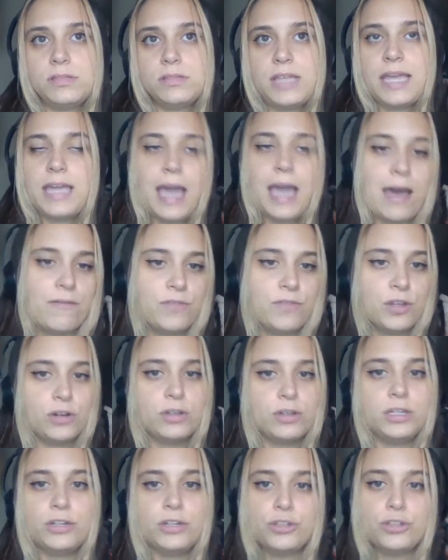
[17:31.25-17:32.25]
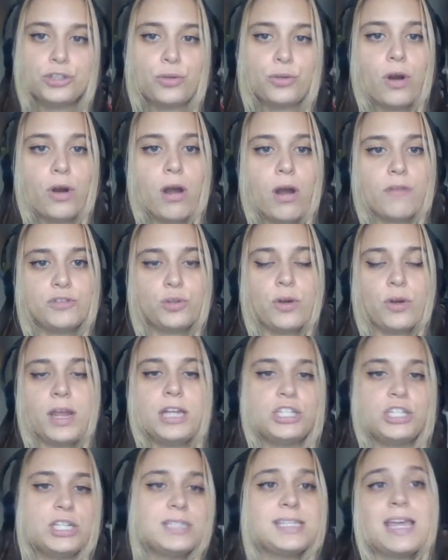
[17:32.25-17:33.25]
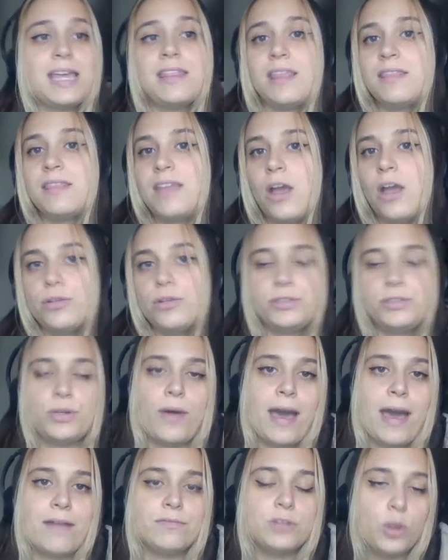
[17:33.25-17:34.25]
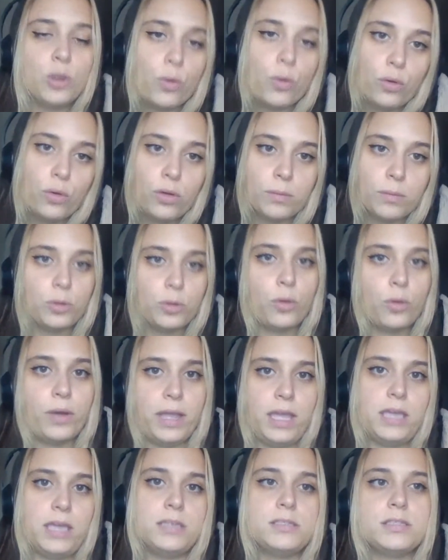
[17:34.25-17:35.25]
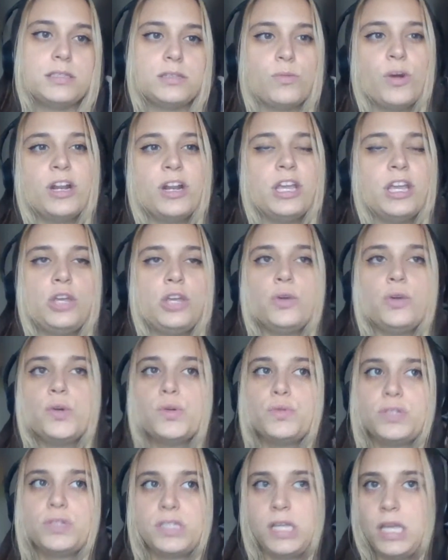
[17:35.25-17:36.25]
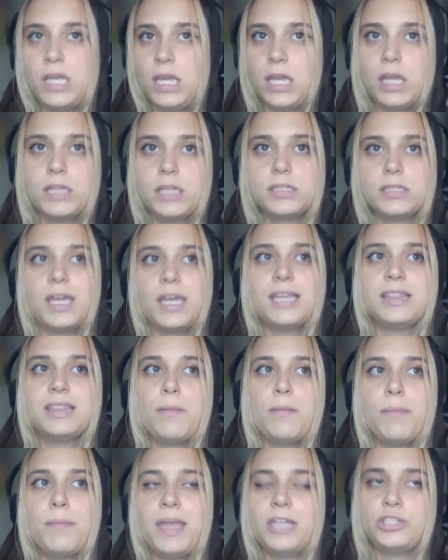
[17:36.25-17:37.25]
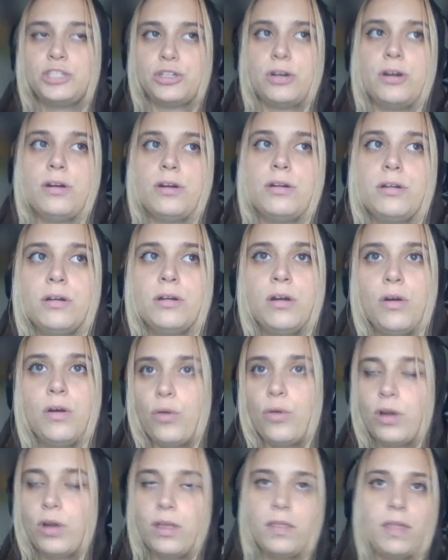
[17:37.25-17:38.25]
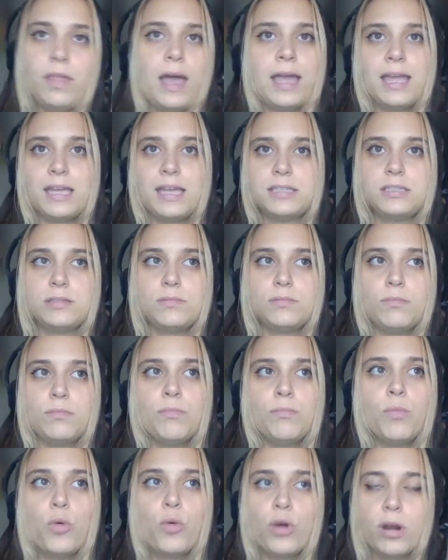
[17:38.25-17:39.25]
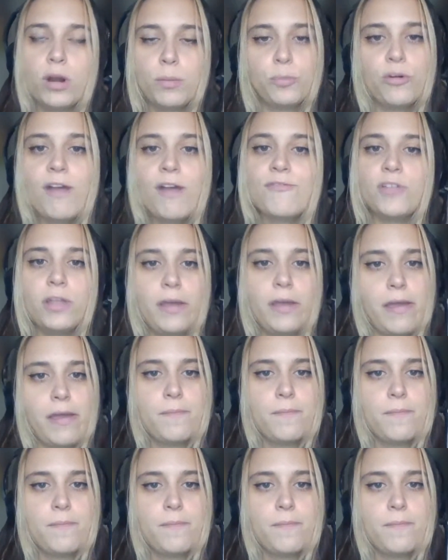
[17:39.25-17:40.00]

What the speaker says: have their nearshore or offshore agents and then they also have local employees? What are you seeing as like the major or I guess more prevalent?